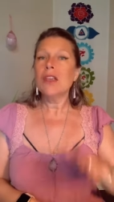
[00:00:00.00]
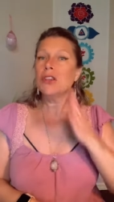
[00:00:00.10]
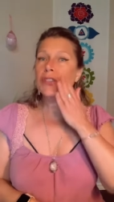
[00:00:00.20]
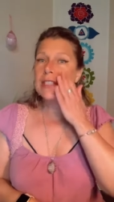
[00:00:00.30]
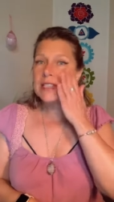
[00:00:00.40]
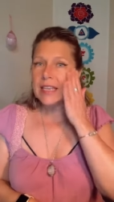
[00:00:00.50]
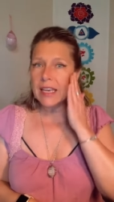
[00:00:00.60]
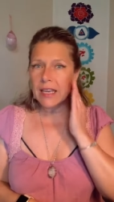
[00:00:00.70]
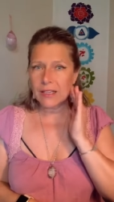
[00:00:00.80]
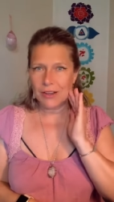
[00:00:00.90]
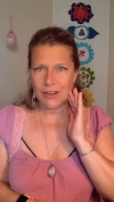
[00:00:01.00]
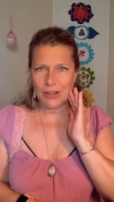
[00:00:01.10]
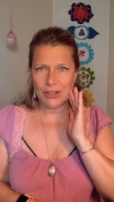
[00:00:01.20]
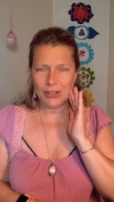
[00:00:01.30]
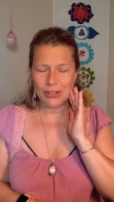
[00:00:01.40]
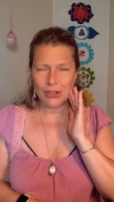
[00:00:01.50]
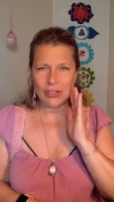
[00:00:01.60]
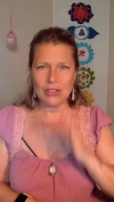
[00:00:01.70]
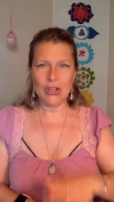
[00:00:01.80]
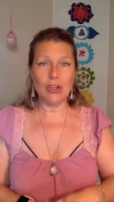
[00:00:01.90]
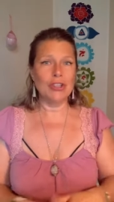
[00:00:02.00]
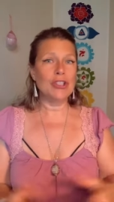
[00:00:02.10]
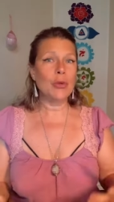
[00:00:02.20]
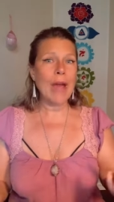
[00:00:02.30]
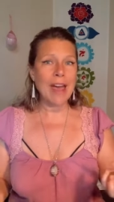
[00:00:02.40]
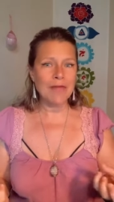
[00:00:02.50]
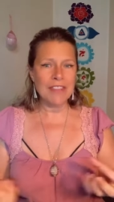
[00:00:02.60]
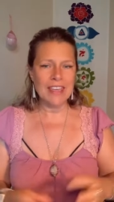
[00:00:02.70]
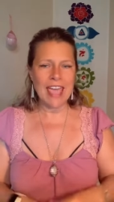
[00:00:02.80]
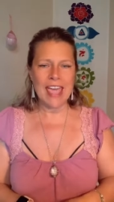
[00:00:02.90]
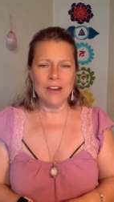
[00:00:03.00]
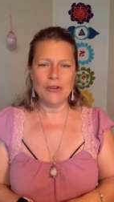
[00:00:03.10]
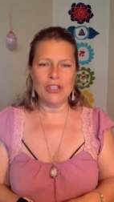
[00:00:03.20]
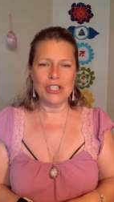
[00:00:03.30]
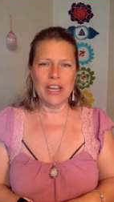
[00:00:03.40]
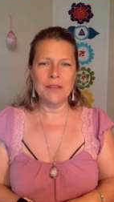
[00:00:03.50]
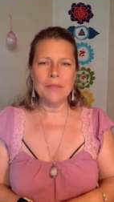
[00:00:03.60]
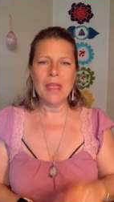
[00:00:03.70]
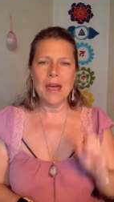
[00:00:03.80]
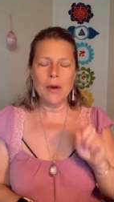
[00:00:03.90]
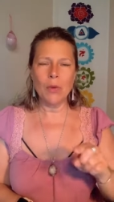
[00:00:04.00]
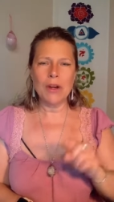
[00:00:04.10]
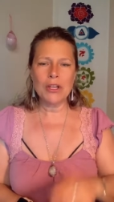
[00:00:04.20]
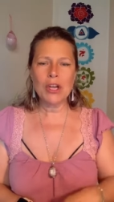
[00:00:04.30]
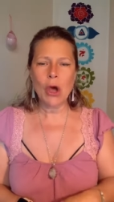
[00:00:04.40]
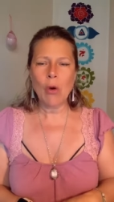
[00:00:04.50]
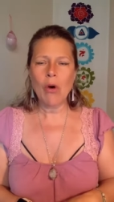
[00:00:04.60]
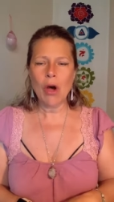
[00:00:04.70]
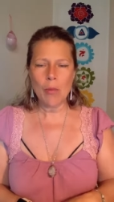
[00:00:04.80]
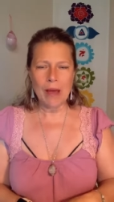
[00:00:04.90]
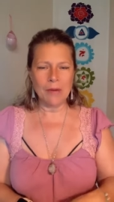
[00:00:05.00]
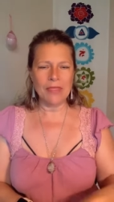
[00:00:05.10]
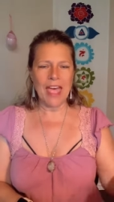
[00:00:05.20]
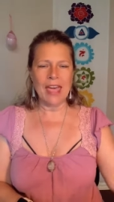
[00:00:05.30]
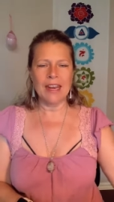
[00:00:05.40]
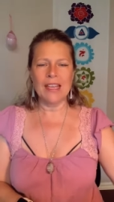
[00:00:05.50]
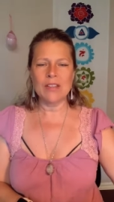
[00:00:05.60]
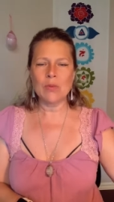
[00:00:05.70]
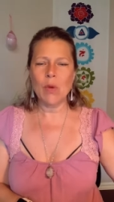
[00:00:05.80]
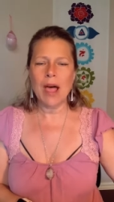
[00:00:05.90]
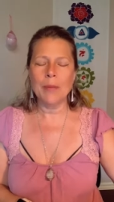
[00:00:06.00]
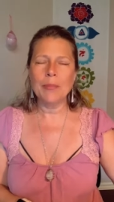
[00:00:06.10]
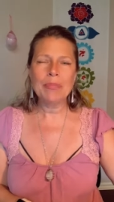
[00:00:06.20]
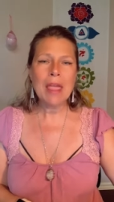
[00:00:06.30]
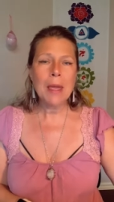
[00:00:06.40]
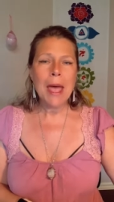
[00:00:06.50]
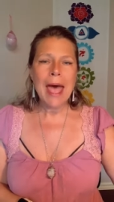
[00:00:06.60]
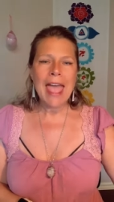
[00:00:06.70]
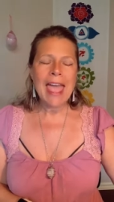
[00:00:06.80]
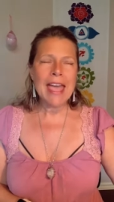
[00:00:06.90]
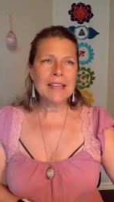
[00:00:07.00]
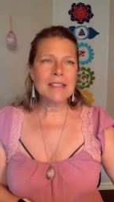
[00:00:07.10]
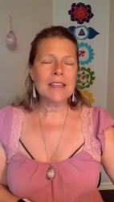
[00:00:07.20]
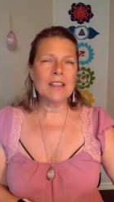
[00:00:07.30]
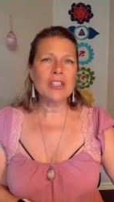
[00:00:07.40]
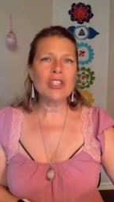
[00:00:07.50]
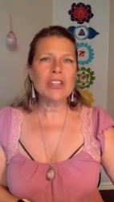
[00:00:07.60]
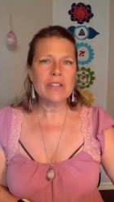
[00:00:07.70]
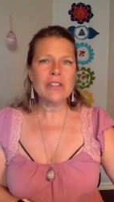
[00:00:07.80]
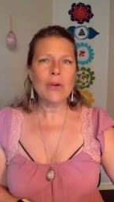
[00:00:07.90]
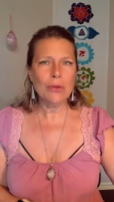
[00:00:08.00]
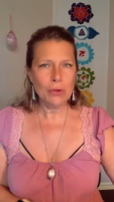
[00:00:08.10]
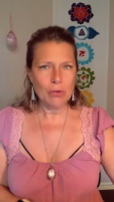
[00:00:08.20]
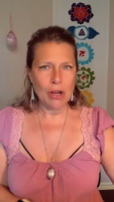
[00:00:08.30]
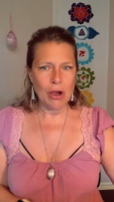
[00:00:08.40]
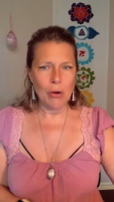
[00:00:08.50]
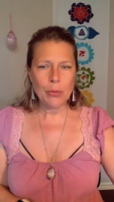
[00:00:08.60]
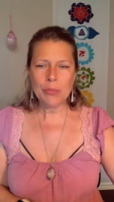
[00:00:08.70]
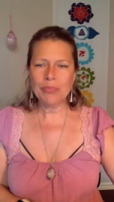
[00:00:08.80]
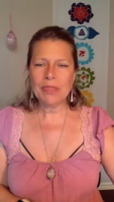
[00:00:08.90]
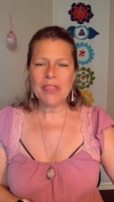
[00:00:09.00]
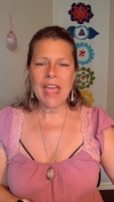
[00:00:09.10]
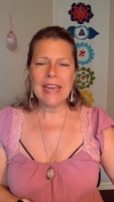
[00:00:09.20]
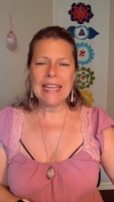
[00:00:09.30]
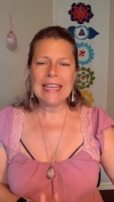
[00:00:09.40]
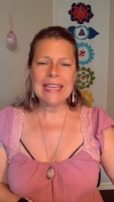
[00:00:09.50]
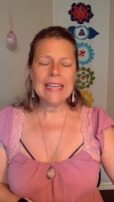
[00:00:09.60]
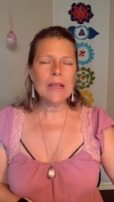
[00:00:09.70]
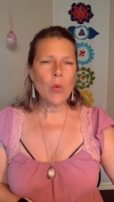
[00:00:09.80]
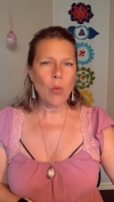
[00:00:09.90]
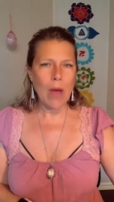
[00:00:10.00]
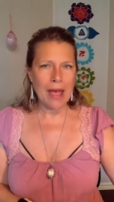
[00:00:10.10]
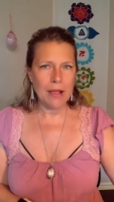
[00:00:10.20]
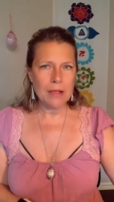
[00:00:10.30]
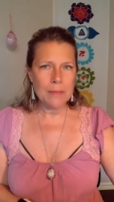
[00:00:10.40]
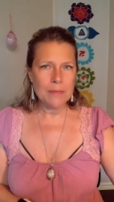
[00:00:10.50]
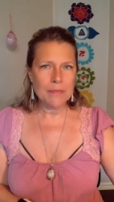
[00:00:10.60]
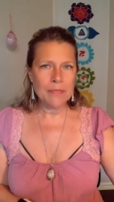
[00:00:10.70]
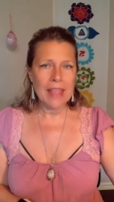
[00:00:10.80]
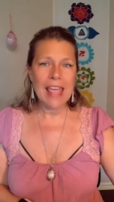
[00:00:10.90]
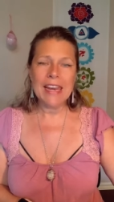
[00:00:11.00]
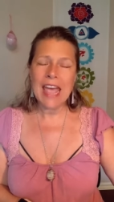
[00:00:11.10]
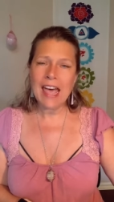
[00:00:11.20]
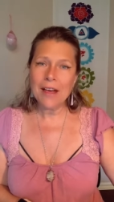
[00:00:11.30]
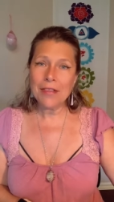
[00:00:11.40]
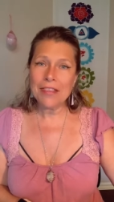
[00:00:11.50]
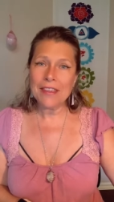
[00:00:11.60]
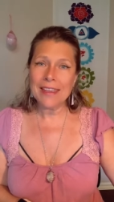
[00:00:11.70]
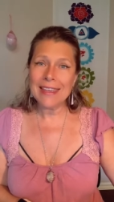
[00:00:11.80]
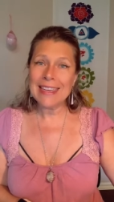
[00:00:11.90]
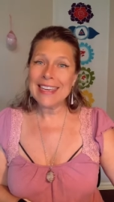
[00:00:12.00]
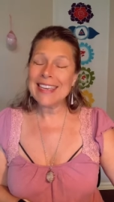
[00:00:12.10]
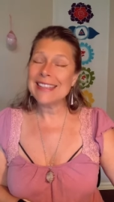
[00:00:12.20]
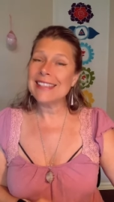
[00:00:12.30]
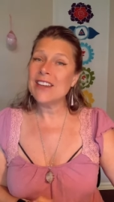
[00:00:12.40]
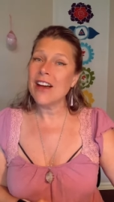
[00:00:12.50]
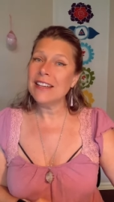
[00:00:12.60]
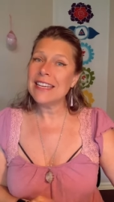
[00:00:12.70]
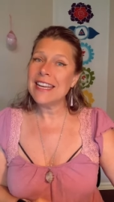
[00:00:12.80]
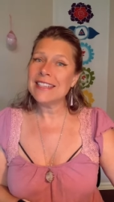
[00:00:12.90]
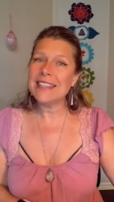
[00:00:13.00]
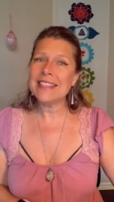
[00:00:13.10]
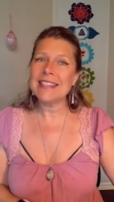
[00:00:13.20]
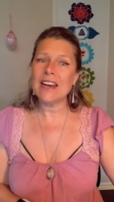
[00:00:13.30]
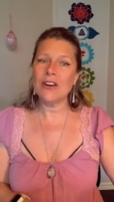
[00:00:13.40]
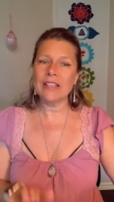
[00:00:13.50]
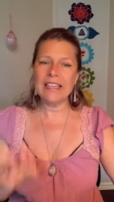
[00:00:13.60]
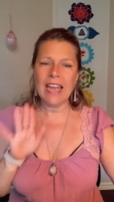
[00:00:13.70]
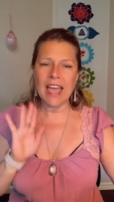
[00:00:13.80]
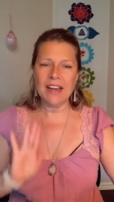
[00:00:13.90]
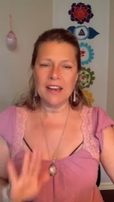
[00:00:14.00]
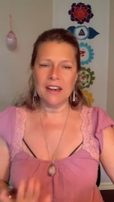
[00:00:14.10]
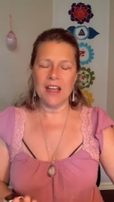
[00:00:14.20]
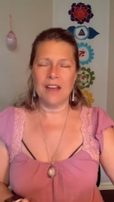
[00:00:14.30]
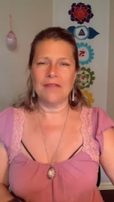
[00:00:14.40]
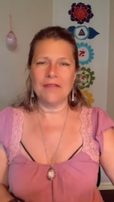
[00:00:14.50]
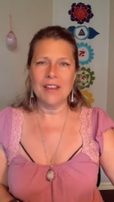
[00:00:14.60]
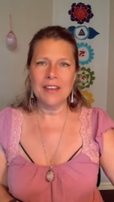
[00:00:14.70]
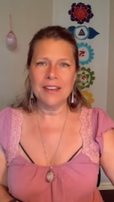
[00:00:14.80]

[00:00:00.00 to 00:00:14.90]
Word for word: Your skin looks good. You have the energy. I want to know about that as well. And just so you know that eating well and healthy is not necessarily enough